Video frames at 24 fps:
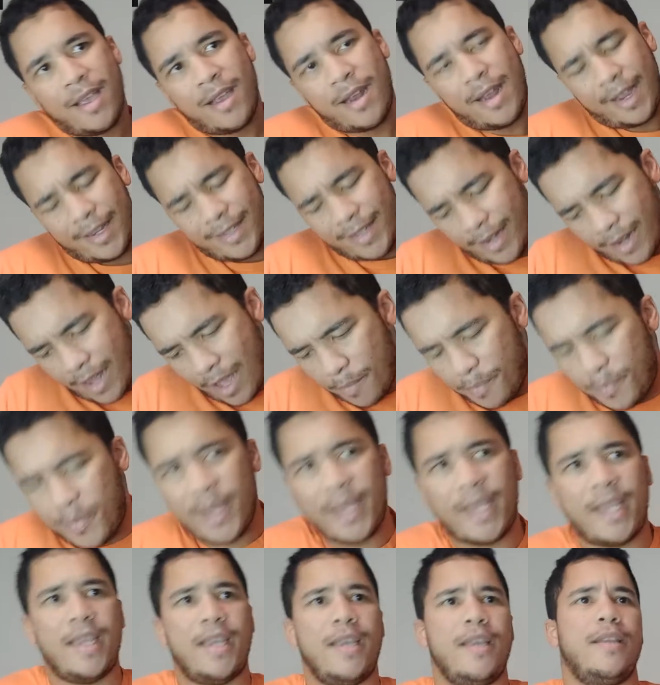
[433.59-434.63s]
Like I said, I'm
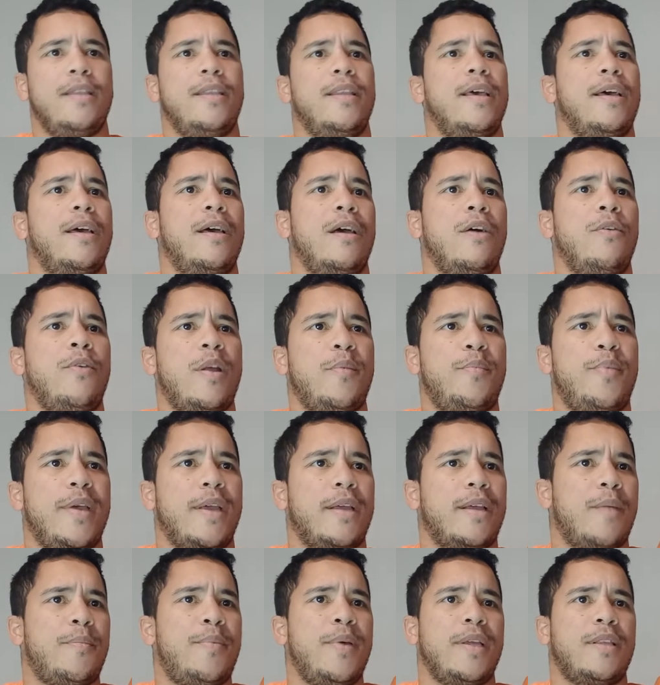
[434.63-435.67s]
picking who did I
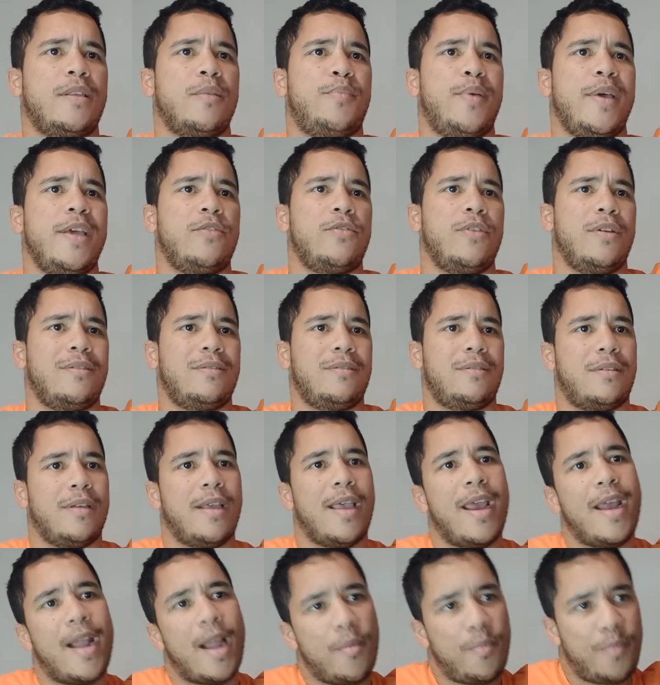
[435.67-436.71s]
pick? I picked the Patriots
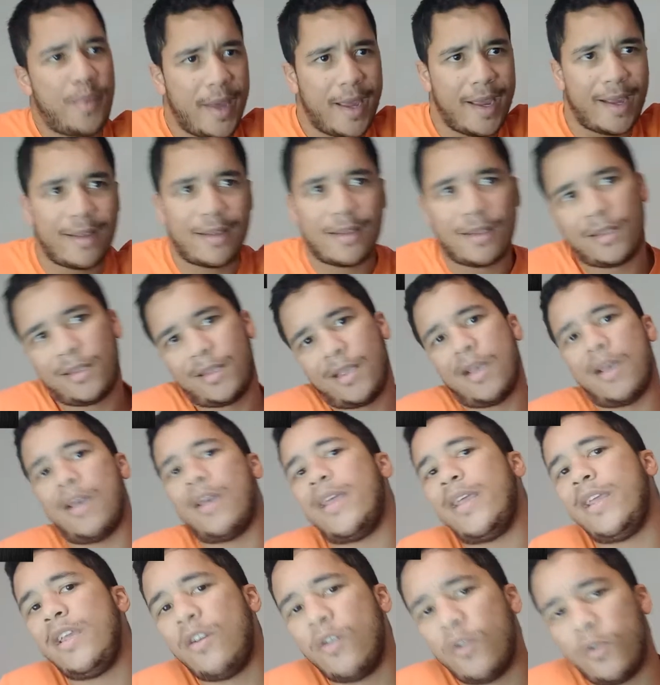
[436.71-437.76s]
and I picked the
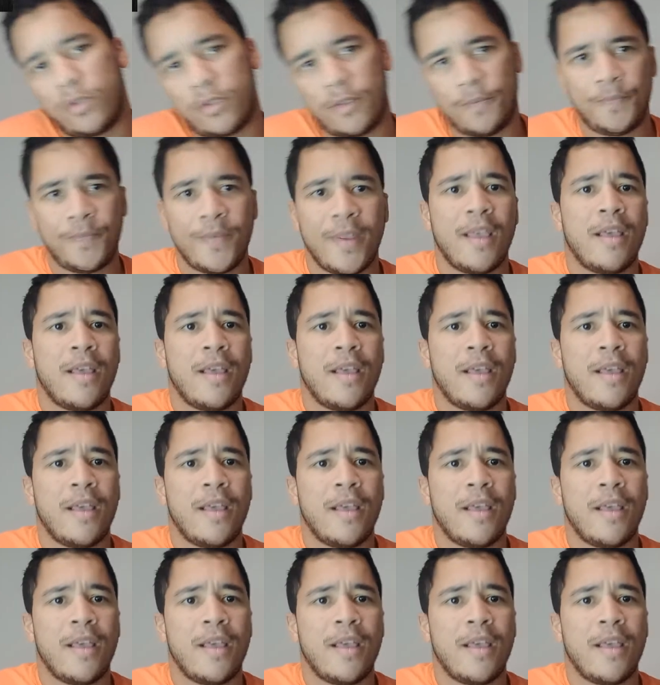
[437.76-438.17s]
Eagles.